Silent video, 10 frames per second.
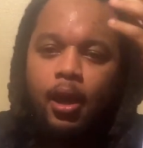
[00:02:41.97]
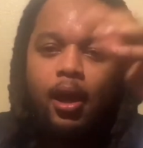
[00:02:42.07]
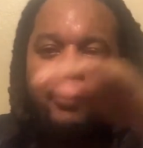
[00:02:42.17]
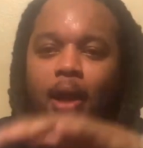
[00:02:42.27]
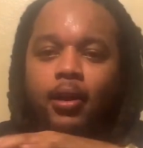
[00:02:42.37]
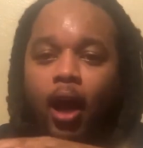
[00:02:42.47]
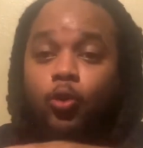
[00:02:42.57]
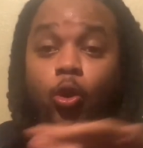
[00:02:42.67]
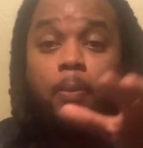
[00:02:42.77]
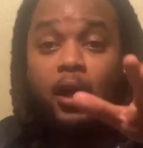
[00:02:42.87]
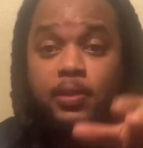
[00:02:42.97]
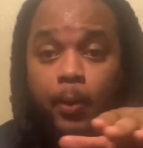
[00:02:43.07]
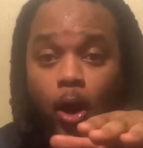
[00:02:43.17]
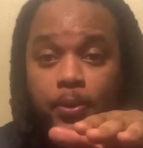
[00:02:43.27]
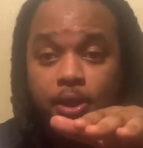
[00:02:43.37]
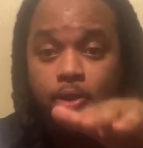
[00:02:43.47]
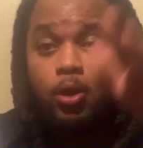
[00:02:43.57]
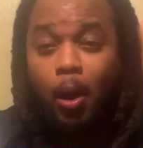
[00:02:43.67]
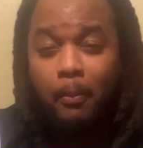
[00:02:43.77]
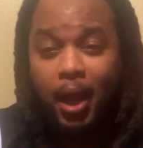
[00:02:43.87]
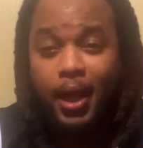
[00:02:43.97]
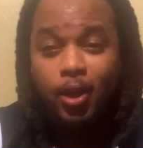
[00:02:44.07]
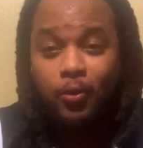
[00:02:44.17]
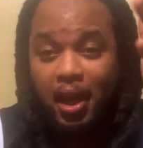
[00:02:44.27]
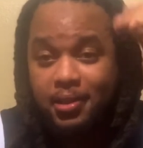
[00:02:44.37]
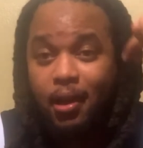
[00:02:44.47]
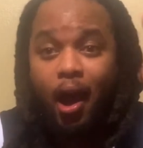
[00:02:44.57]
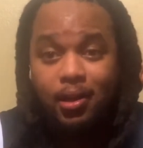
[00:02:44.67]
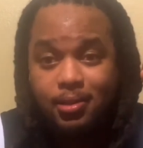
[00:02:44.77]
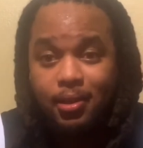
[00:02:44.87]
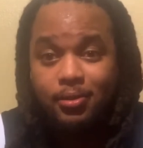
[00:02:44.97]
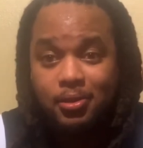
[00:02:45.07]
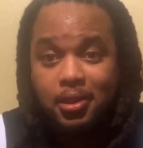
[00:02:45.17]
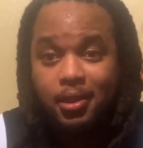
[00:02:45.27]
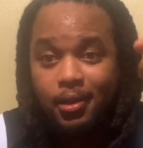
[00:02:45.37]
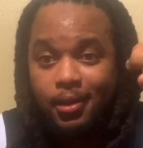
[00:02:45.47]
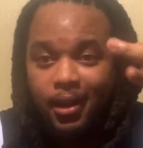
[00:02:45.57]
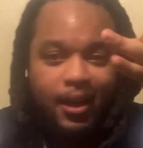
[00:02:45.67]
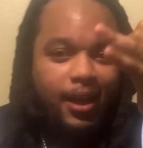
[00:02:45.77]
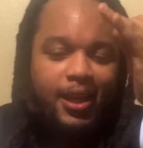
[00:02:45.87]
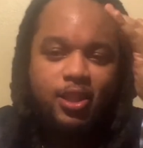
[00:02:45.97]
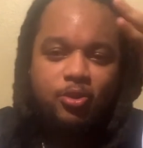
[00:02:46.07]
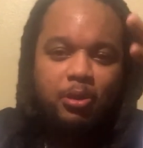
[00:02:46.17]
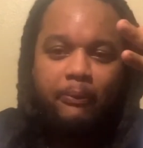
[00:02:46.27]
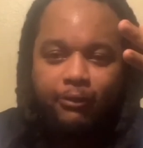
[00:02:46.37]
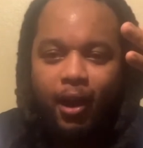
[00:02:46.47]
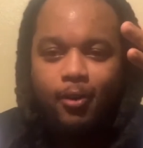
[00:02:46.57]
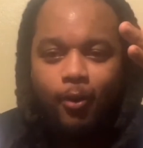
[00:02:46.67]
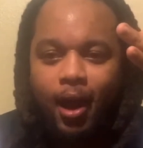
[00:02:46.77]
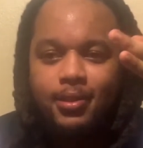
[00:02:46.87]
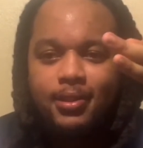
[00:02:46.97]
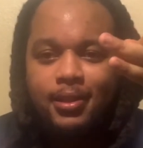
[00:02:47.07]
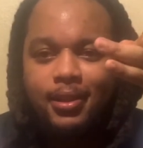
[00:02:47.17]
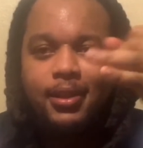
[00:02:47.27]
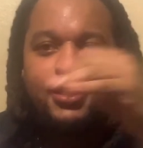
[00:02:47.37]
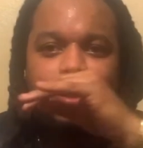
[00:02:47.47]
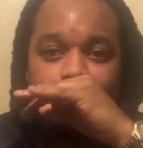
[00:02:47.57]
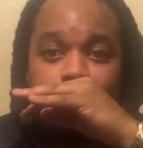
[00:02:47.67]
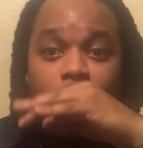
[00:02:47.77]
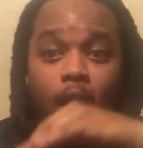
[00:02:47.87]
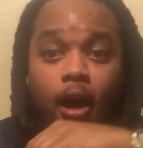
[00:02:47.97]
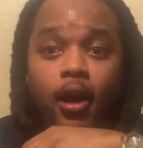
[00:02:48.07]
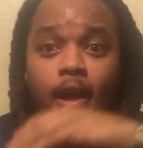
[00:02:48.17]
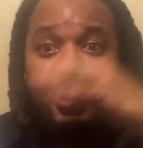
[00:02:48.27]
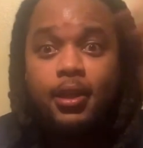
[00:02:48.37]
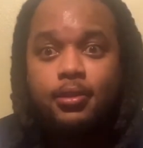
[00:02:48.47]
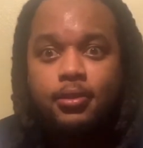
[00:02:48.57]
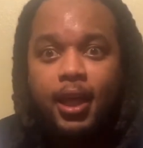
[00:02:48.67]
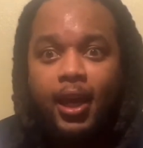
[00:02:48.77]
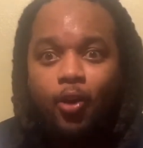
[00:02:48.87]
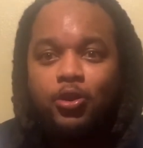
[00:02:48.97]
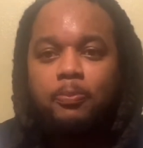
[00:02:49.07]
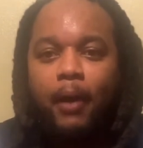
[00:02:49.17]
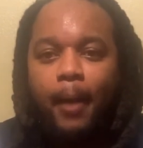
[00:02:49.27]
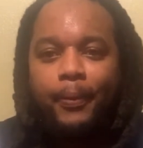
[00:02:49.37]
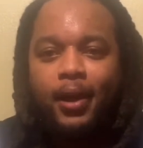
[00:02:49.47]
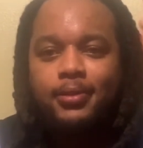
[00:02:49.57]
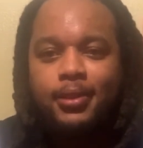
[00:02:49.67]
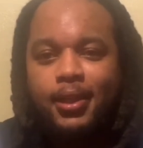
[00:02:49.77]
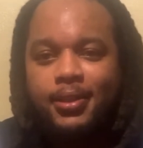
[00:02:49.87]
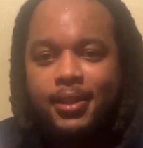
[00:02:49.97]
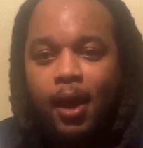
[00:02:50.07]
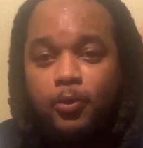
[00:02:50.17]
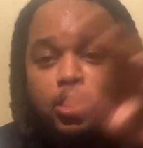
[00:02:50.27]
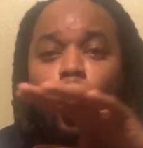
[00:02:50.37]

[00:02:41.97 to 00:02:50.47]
I'm not, I don't know about his barbecue, but I know that his oxtails are good. His shrimp fried rice is good. His, uh, his take on the Popeyes chicken sandwich